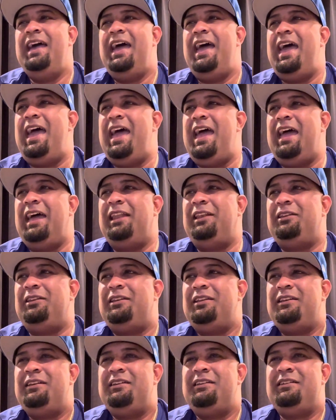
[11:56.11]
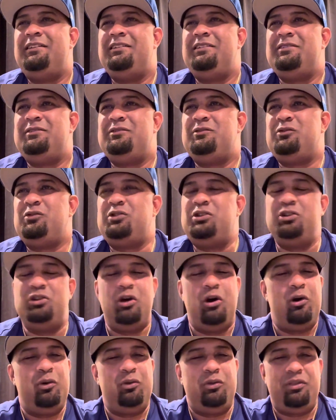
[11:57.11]
And you
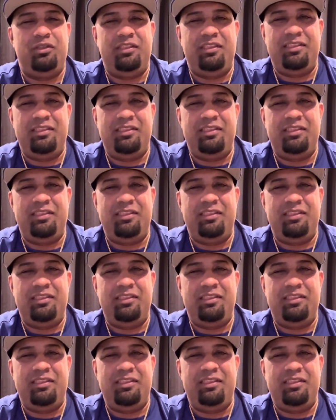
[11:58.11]
know,